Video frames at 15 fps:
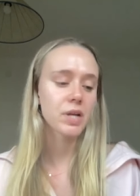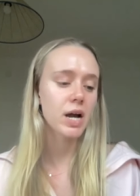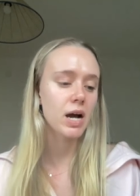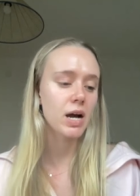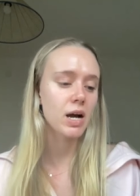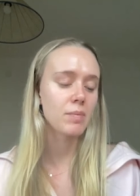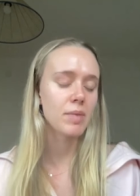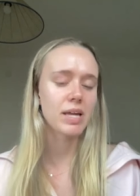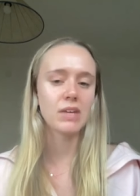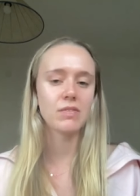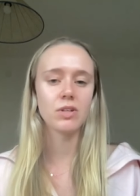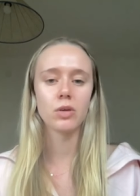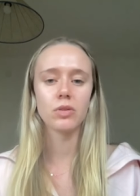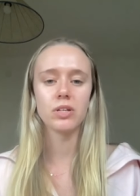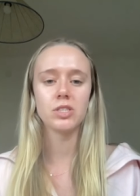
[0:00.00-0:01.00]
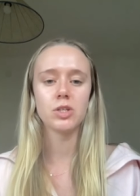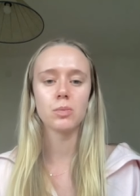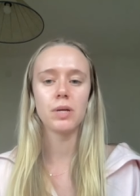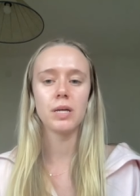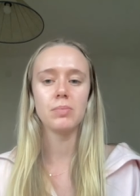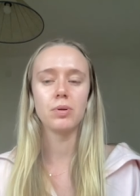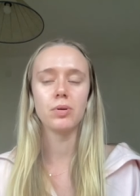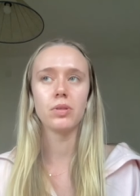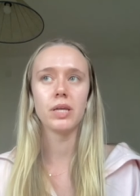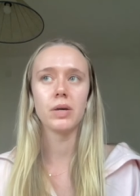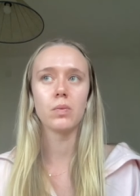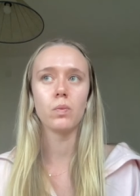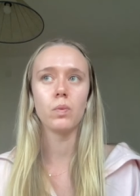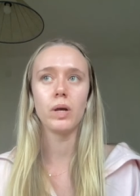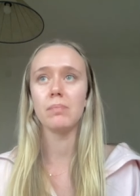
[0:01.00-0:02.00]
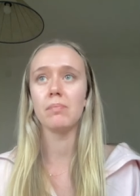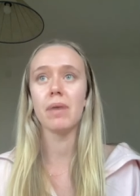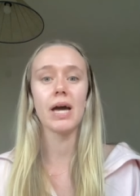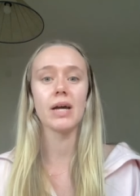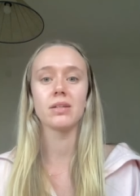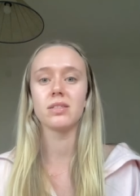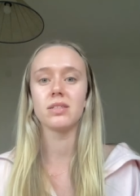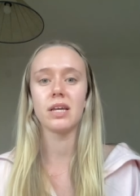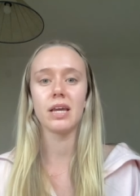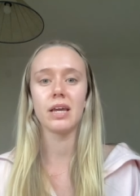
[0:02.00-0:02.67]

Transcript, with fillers: Um, and even though these are people that we met